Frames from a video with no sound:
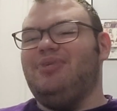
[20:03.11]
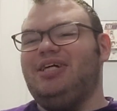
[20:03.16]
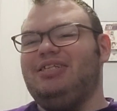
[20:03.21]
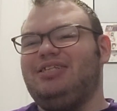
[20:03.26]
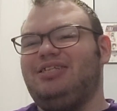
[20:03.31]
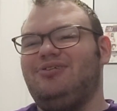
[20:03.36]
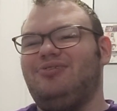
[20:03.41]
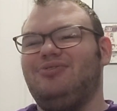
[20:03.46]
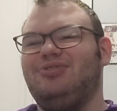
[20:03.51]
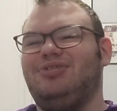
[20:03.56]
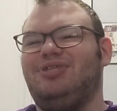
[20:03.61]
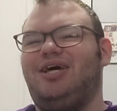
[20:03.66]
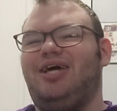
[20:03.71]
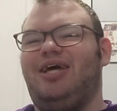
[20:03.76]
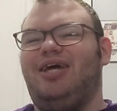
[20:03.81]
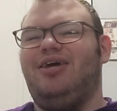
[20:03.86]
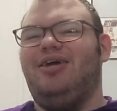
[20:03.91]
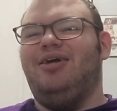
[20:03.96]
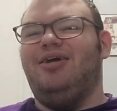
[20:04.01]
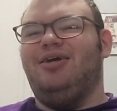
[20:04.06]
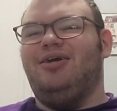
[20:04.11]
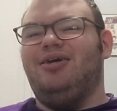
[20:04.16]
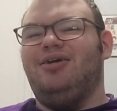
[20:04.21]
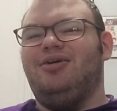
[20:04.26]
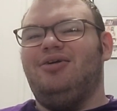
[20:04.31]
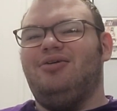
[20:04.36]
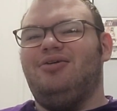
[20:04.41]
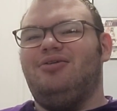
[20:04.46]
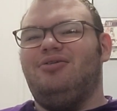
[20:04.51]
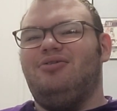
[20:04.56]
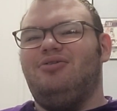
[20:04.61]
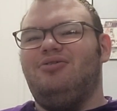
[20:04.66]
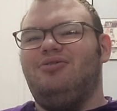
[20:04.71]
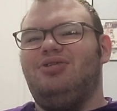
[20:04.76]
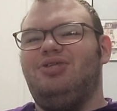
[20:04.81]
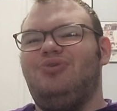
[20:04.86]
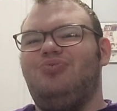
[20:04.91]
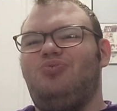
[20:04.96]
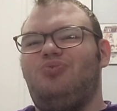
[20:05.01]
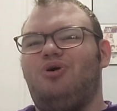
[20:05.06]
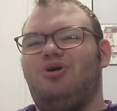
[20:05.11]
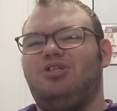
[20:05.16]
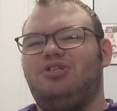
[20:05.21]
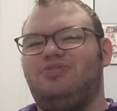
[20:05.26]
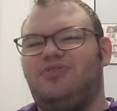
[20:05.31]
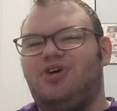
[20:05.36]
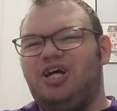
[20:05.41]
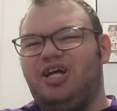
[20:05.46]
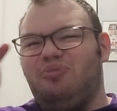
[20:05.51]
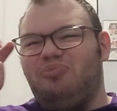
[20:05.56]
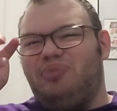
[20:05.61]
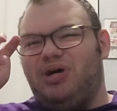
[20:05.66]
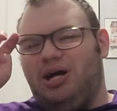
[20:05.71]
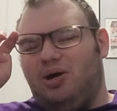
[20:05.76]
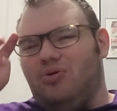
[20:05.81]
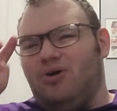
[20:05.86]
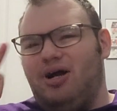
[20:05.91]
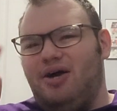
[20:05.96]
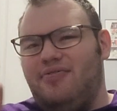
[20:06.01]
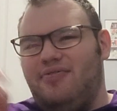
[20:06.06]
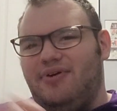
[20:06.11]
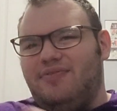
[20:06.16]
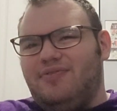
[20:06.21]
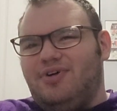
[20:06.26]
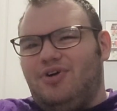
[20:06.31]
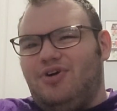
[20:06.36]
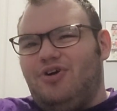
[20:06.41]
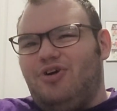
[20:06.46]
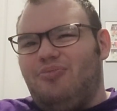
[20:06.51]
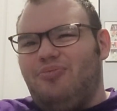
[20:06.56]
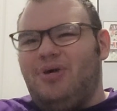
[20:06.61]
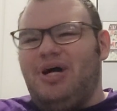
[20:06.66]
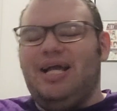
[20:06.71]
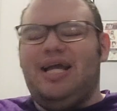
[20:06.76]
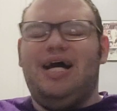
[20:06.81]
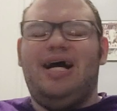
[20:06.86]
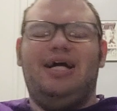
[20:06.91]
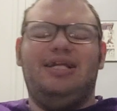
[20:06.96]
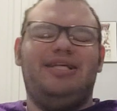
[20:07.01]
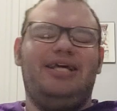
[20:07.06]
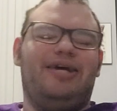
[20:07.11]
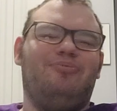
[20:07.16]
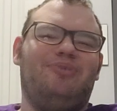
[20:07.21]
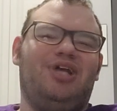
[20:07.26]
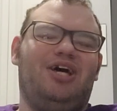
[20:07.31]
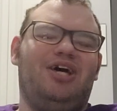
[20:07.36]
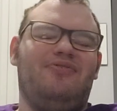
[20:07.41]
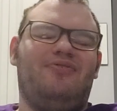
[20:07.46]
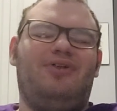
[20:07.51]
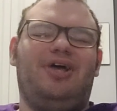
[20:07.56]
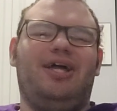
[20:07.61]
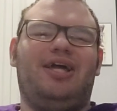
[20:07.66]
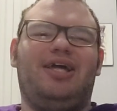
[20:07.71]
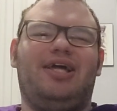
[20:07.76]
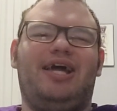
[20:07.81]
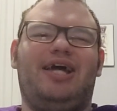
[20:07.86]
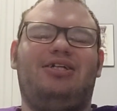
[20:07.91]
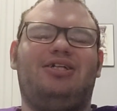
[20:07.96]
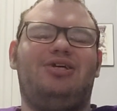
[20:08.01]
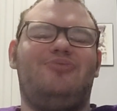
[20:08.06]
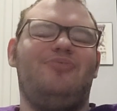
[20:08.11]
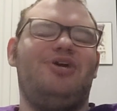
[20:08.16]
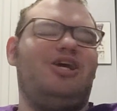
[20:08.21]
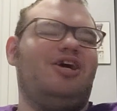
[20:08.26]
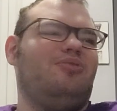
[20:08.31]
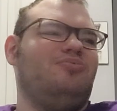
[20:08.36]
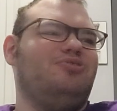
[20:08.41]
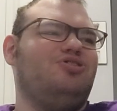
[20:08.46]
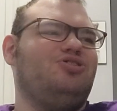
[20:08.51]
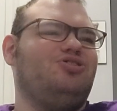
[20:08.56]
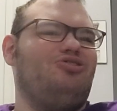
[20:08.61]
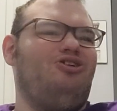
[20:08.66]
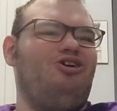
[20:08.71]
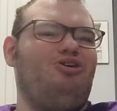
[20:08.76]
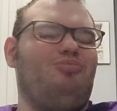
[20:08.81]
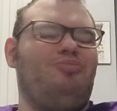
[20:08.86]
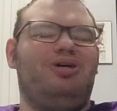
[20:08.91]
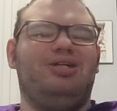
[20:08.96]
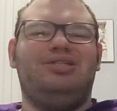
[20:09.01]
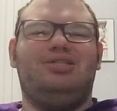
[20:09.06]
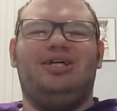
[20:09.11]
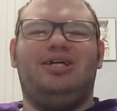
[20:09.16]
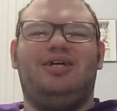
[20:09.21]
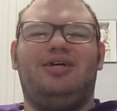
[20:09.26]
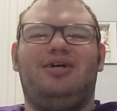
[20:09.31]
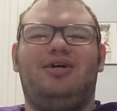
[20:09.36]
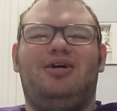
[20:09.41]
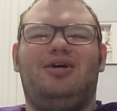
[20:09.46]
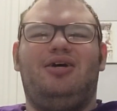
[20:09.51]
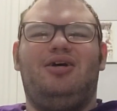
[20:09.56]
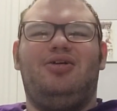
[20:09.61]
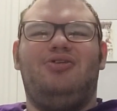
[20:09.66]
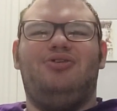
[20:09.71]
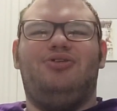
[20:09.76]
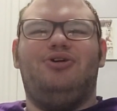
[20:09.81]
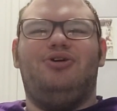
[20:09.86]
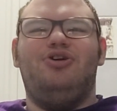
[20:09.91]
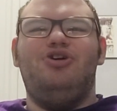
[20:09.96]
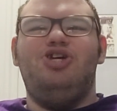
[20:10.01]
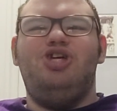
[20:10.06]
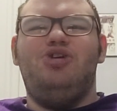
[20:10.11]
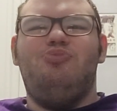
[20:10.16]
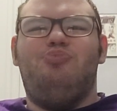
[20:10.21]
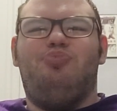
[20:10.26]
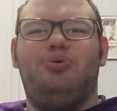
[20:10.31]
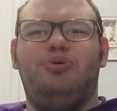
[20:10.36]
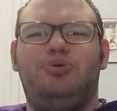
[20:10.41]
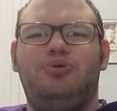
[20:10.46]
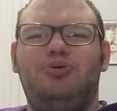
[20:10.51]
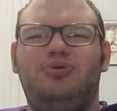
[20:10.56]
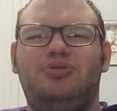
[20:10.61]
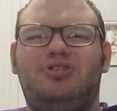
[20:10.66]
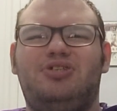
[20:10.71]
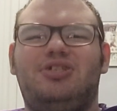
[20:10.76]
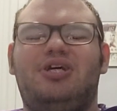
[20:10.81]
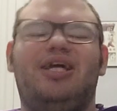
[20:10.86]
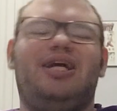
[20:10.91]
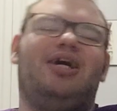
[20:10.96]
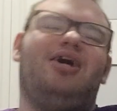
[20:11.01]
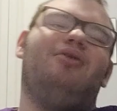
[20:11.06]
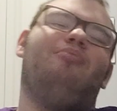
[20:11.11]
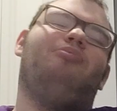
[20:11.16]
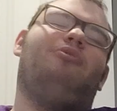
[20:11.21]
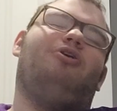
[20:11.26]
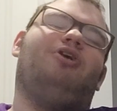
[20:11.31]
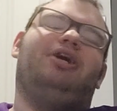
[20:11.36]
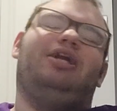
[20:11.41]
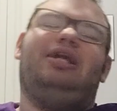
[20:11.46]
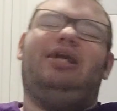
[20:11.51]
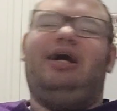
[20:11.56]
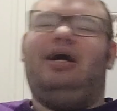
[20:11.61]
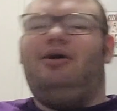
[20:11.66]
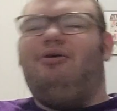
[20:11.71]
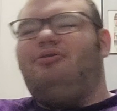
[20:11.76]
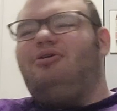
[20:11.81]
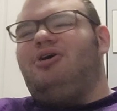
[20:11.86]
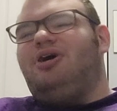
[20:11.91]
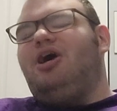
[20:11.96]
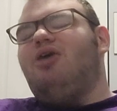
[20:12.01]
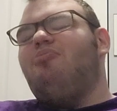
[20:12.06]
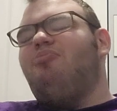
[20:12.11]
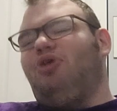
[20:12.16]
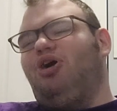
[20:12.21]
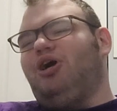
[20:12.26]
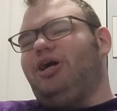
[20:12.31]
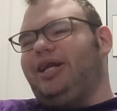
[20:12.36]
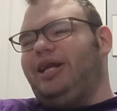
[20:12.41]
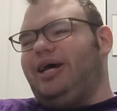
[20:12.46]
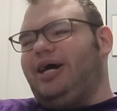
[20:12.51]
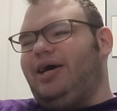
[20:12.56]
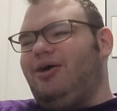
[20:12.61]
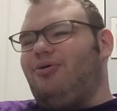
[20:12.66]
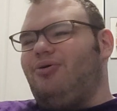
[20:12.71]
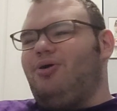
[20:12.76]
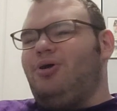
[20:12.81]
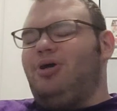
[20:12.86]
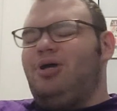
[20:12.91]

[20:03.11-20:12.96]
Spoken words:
That shit was like the worst fucking power I've ever heard in my goddamn life. Like, yeah, she becomes strong, but it's like Dirty Boots. Like, come on now, come on now.